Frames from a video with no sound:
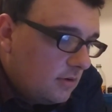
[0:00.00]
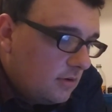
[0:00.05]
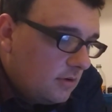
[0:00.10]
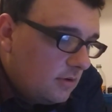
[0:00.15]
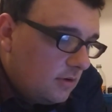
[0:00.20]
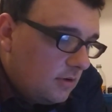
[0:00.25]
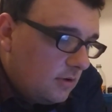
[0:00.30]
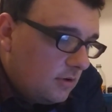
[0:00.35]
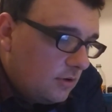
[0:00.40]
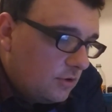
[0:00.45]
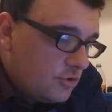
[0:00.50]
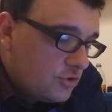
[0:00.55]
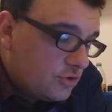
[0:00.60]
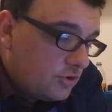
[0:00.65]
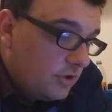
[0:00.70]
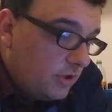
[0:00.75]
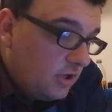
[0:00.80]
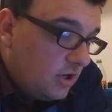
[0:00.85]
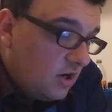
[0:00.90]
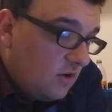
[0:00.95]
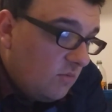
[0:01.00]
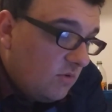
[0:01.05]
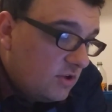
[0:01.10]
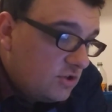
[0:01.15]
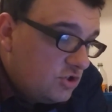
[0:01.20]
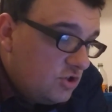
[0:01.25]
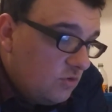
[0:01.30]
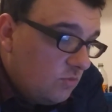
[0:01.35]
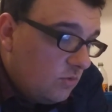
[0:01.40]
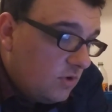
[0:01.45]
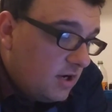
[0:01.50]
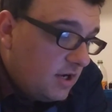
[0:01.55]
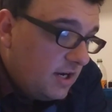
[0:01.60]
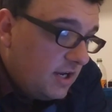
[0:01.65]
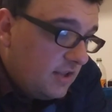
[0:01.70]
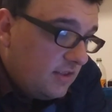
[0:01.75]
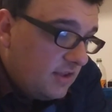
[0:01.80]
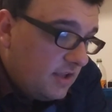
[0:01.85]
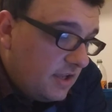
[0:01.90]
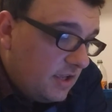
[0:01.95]
Just click on what you want and
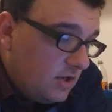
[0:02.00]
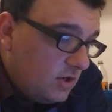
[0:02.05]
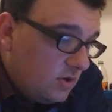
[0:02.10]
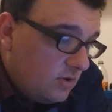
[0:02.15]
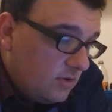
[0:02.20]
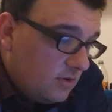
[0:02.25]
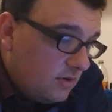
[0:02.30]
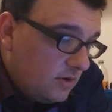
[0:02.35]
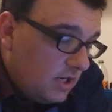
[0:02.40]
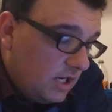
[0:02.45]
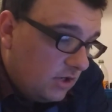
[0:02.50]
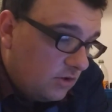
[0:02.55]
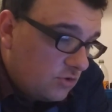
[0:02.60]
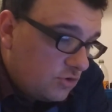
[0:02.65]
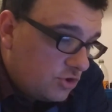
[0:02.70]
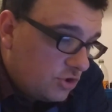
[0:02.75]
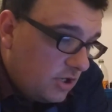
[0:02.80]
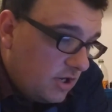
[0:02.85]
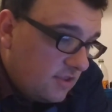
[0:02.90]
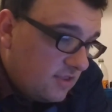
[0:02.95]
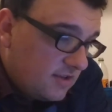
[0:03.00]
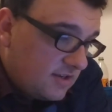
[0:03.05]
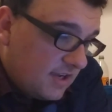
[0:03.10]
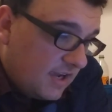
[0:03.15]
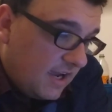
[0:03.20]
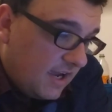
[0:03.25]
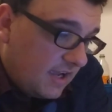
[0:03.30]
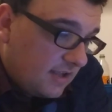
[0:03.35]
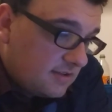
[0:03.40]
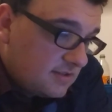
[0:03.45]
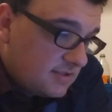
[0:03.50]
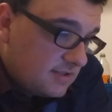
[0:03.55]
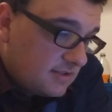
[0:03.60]
then it'll show you the tides.